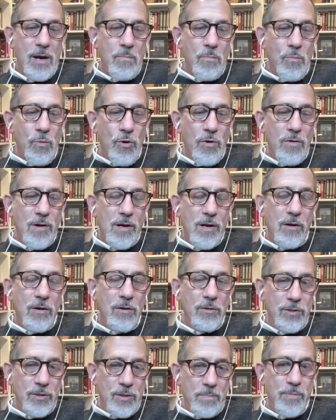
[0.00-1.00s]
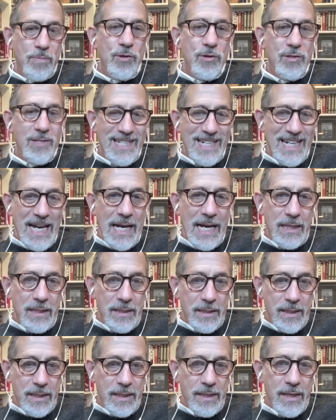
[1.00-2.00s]
more a cult of the
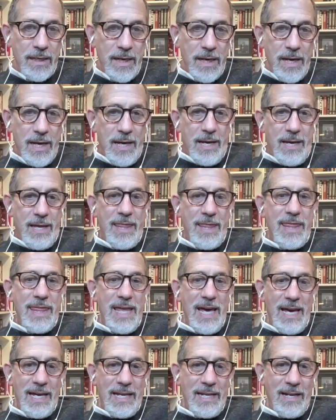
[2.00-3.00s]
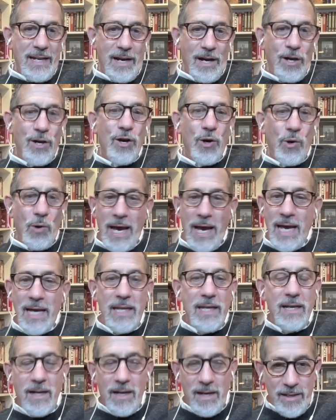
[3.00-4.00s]
personality than
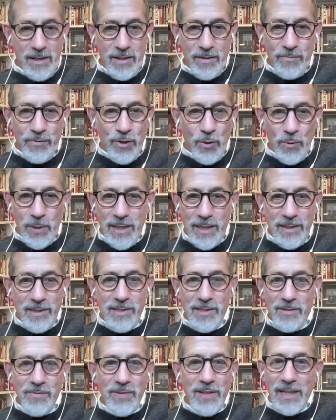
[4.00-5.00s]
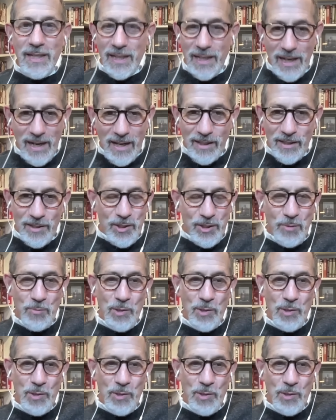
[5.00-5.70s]
any kind of cohesive ideology.